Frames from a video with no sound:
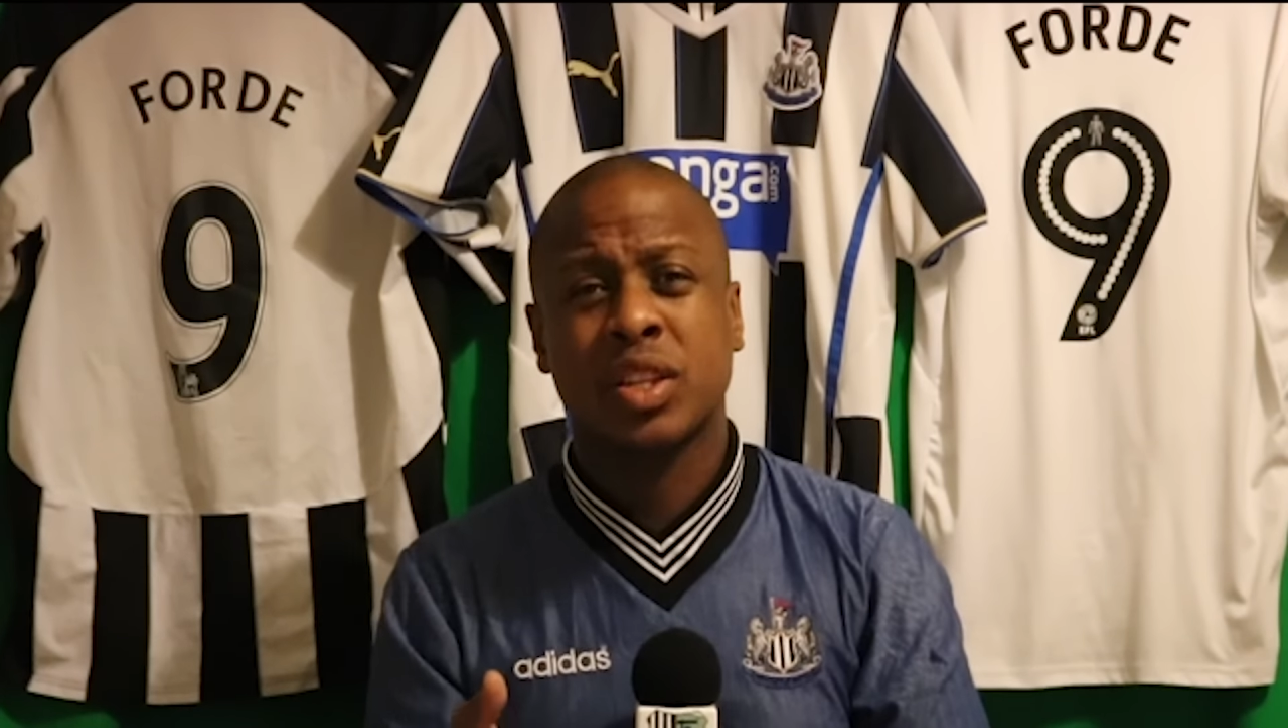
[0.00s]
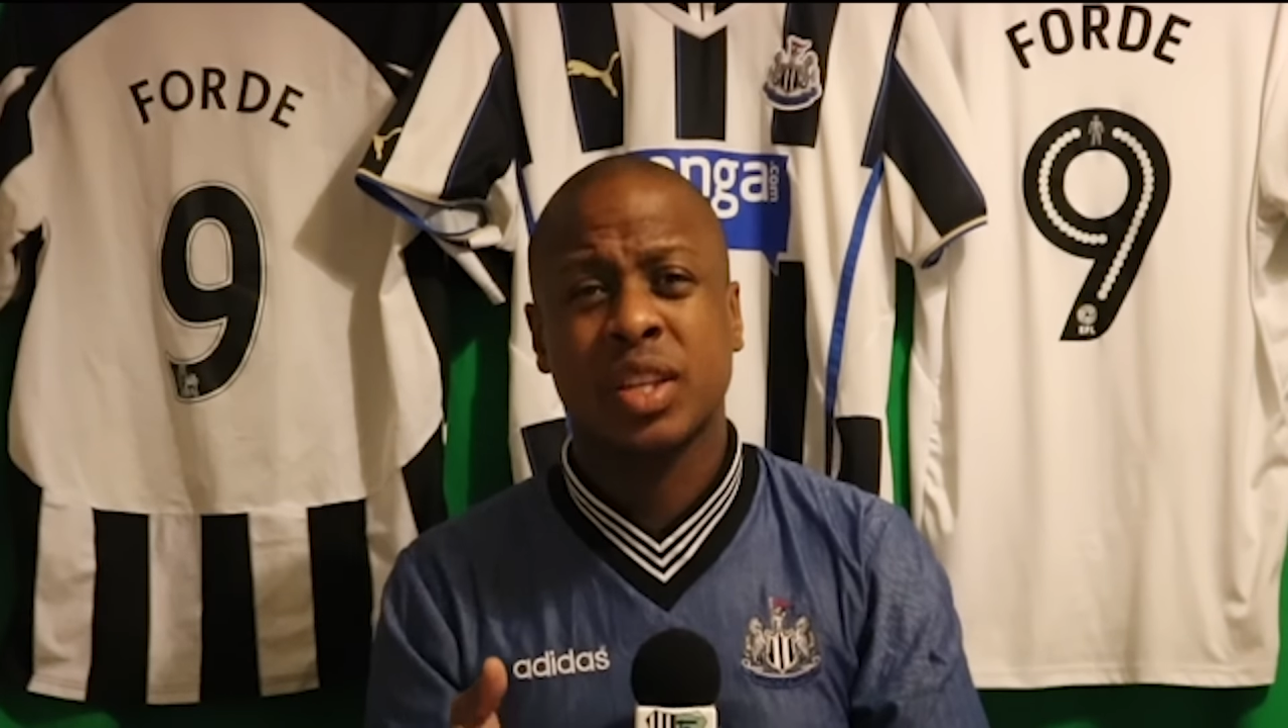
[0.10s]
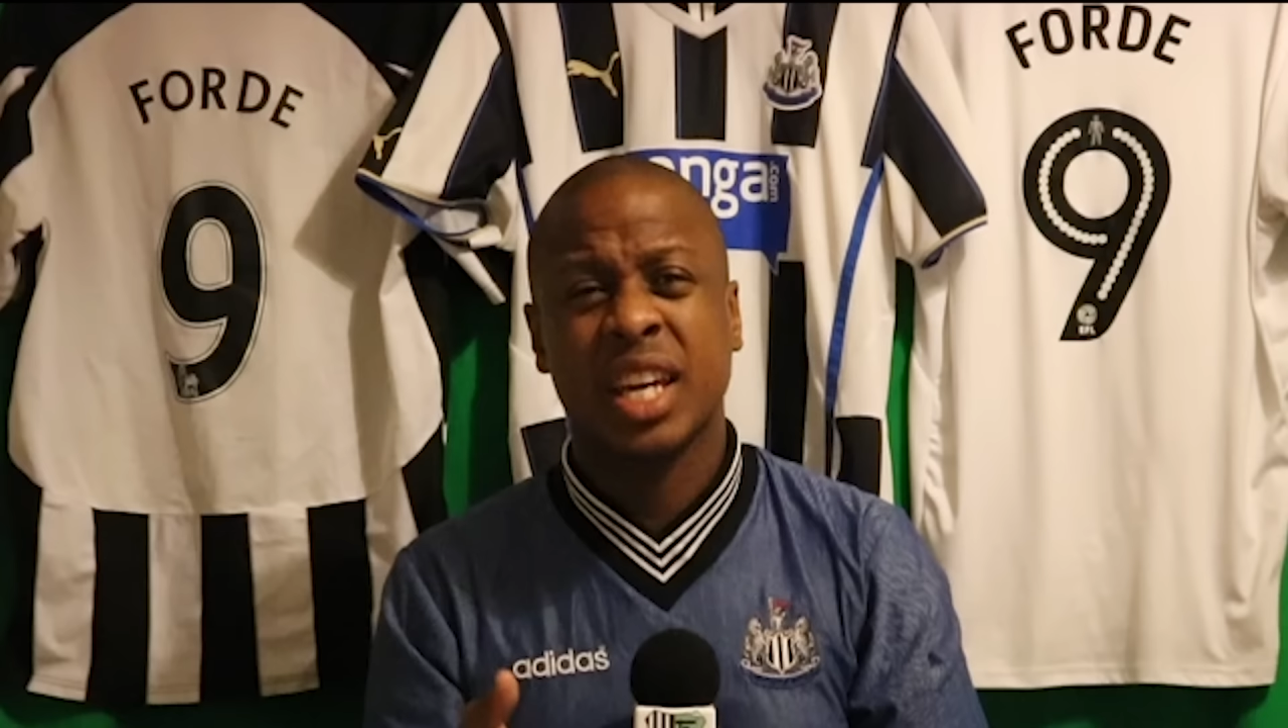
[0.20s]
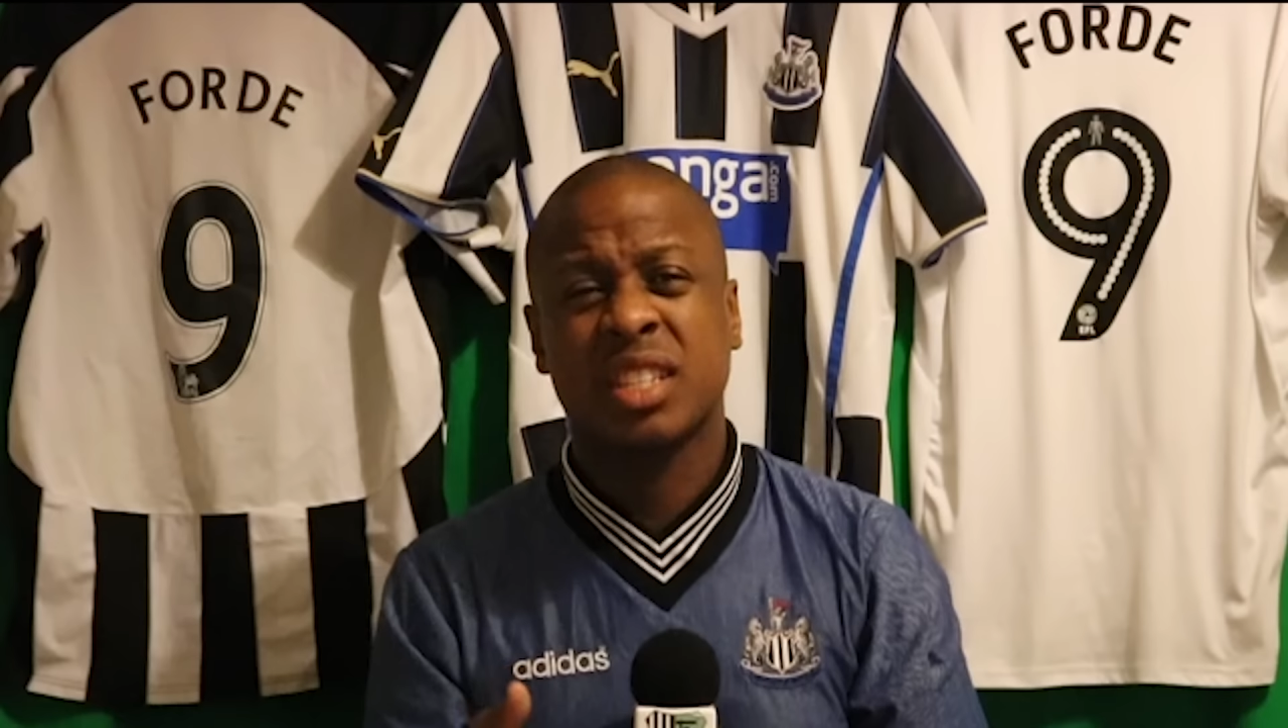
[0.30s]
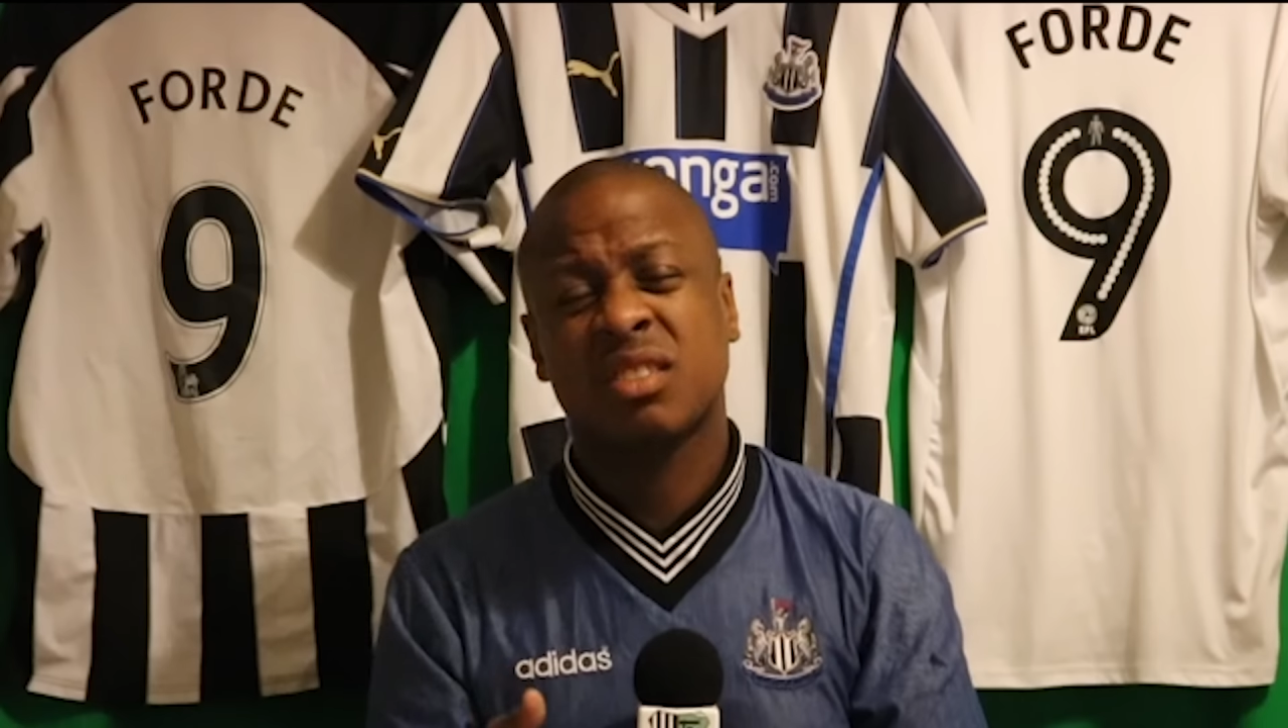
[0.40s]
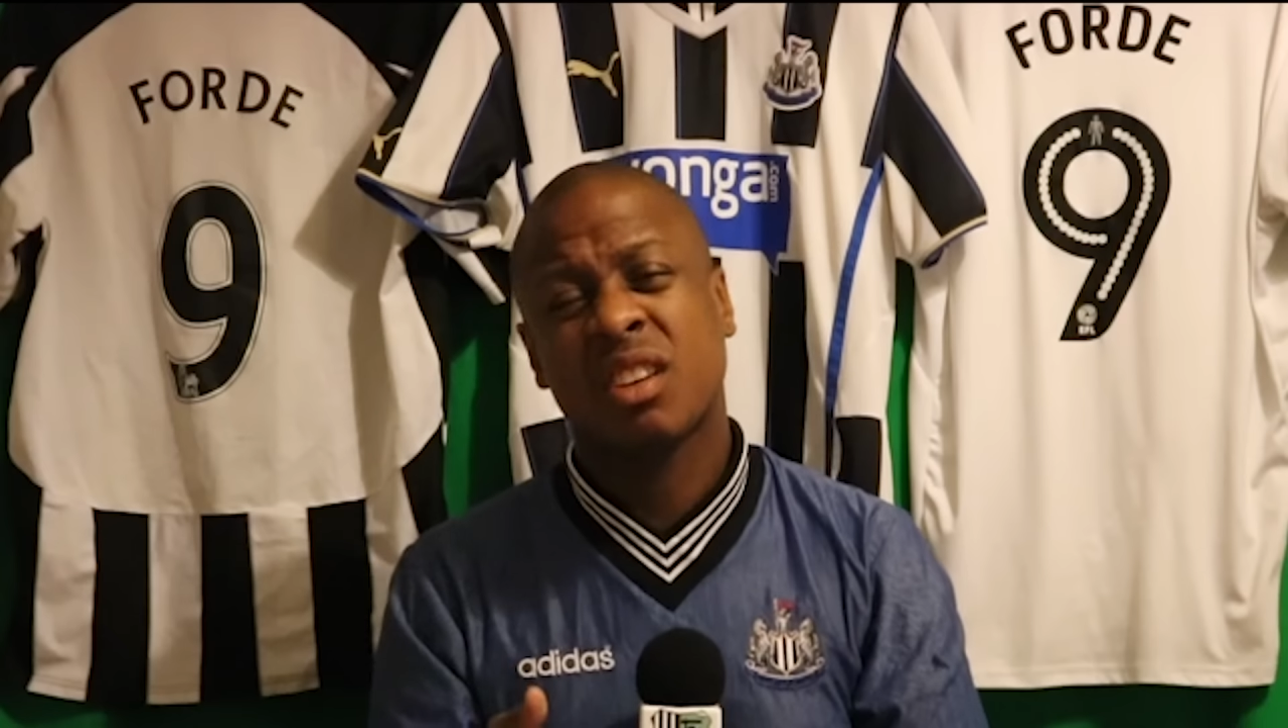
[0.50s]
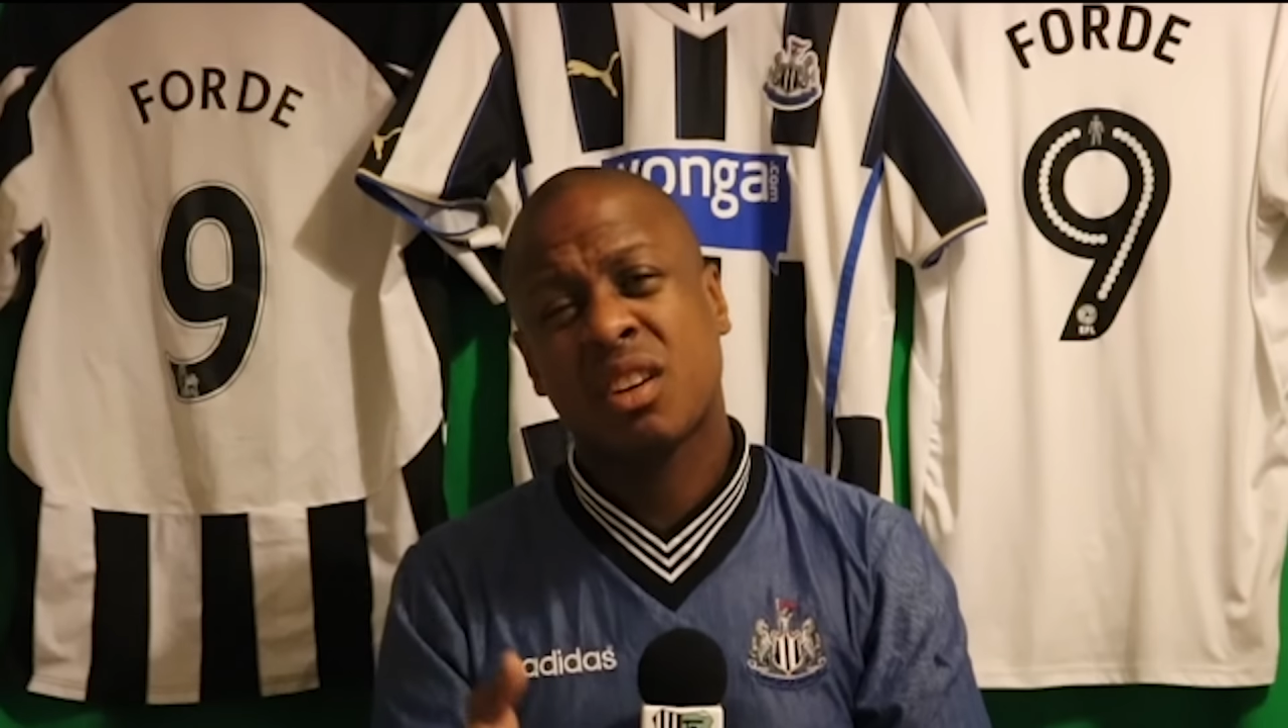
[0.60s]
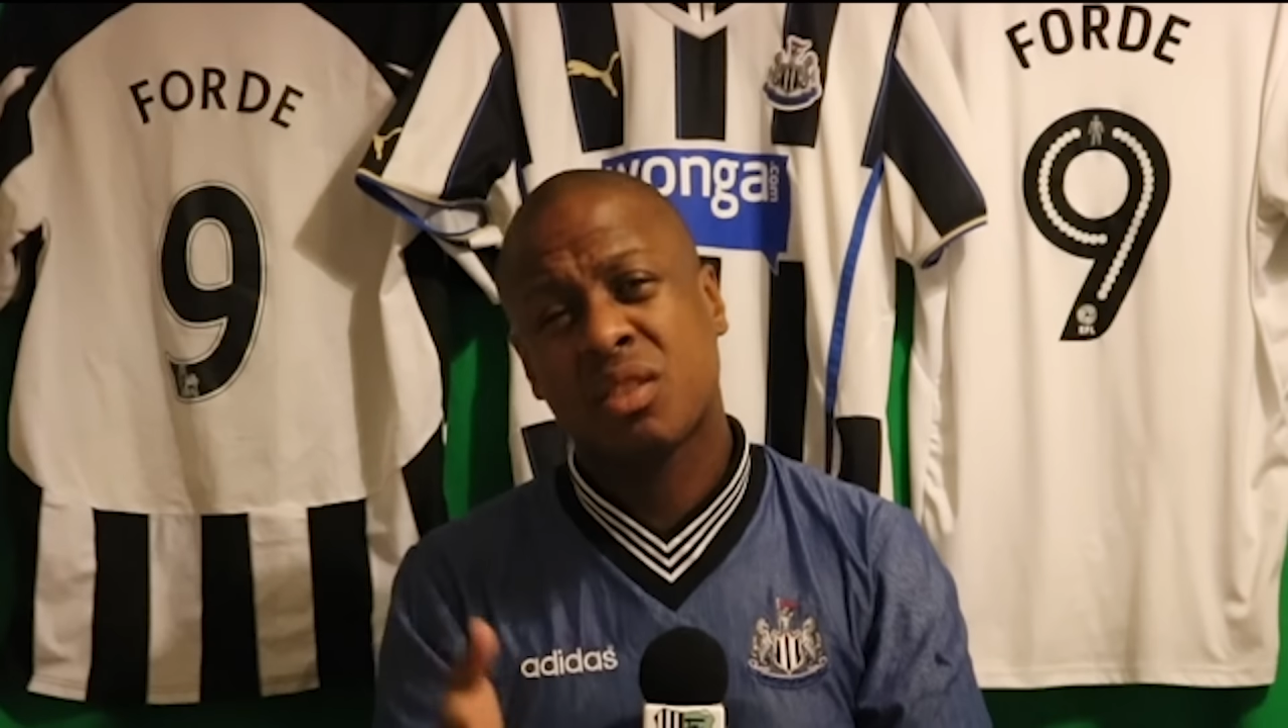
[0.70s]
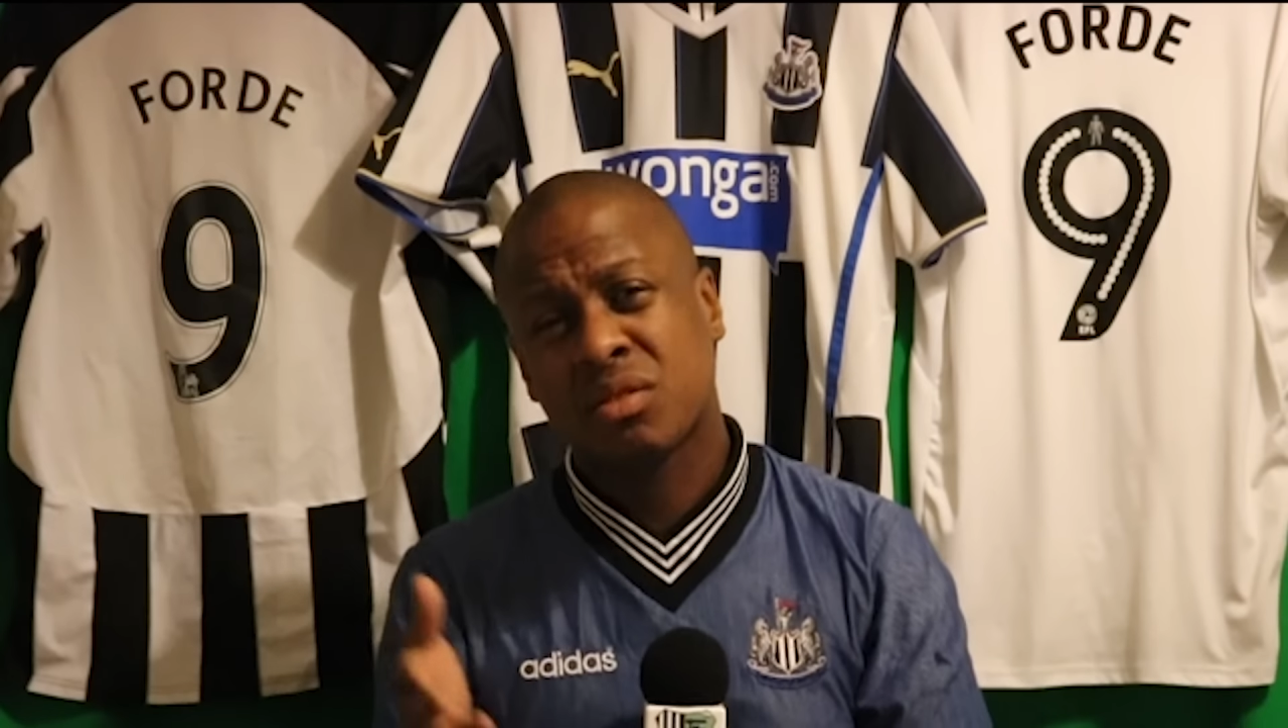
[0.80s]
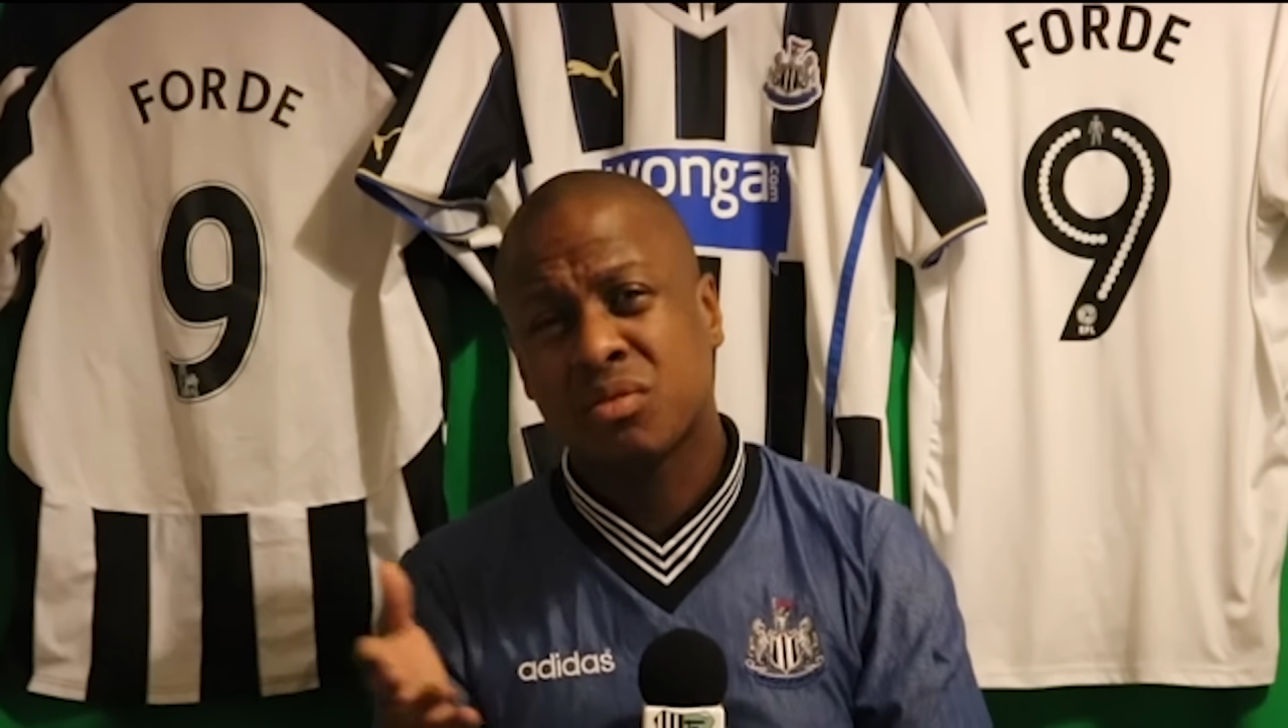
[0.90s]
do they
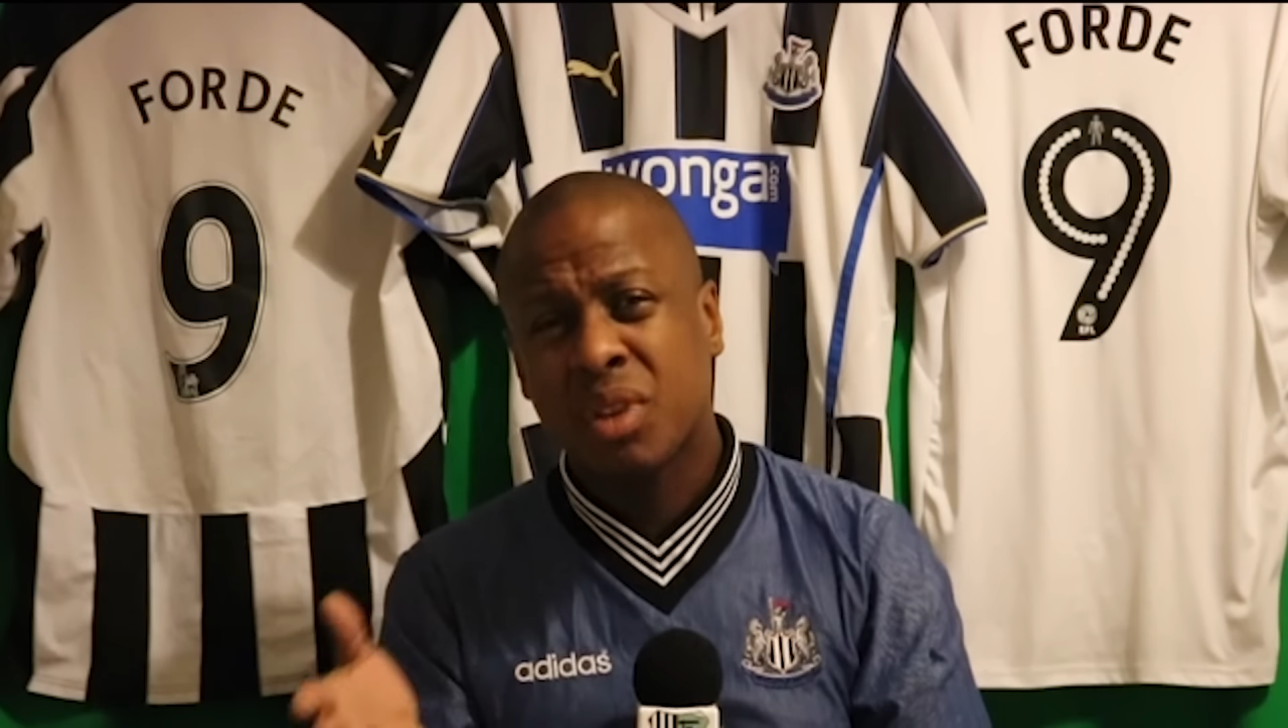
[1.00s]
start?